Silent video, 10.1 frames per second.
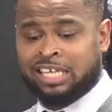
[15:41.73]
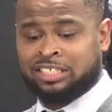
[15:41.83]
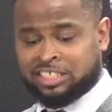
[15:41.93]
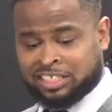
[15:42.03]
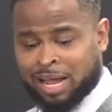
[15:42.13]

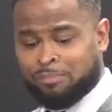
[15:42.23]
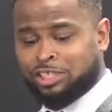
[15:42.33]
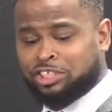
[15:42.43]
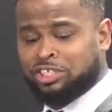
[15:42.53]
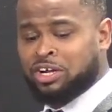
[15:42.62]

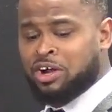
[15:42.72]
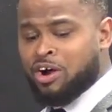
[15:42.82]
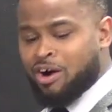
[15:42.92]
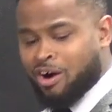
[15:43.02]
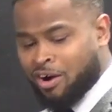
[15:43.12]
established
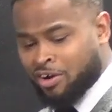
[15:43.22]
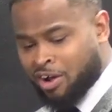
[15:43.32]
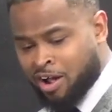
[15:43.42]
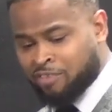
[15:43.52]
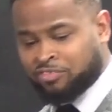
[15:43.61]
on
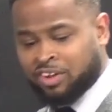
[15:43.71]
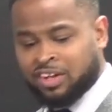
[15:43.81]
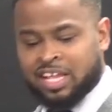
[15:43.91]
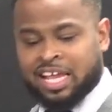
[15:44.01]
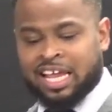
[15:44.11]
earth.
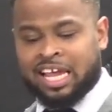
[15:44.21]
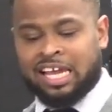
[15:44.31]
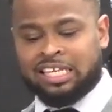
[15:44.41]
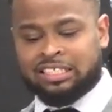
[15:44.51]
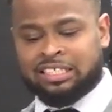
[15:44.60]
It
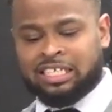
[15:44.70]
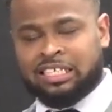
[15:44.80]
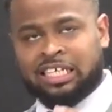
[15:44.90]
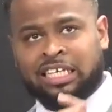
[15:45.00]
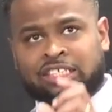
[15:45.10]
is
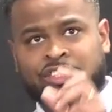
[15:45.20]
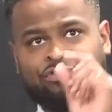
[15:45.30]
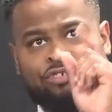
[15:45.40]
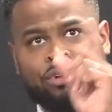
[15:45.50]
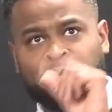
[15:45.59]
the
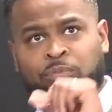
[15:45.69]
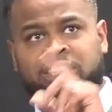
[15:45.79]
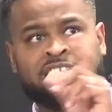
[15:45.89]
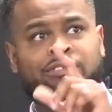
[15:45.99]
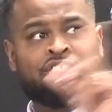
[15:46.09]
throne in which
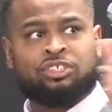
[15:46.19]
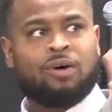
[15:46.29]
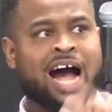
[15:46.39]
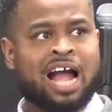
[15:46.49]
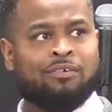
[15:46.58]
there is no
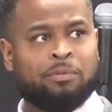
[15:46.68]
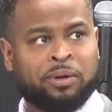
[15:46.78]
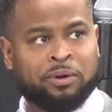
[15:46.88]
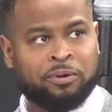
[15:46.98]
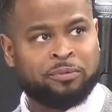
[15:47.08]
higher
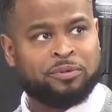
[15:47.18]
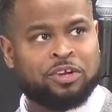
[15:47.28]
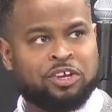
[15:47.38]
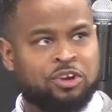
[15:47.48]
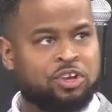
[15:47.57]
appeal.
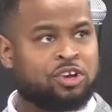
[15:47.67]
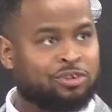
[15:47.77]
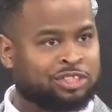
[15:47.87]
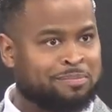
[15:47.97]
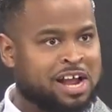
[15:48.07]
You know, you can go
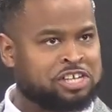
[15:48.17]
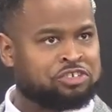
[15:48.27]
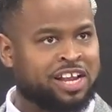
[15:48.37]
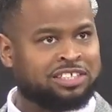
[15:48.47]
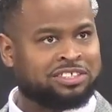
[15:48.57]
to
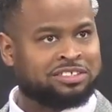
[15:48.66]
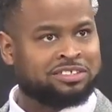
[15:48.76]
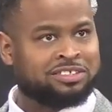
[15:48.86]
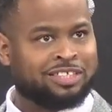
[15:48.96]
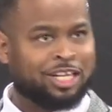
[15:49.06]
magistrates,
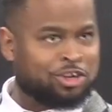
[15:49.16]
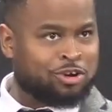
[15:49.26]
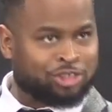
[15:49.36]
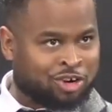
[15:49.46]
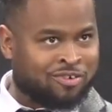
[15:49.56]
then you can go
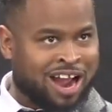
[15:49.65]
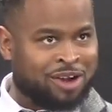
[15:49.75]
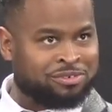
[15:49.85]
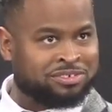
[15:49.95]
to crown,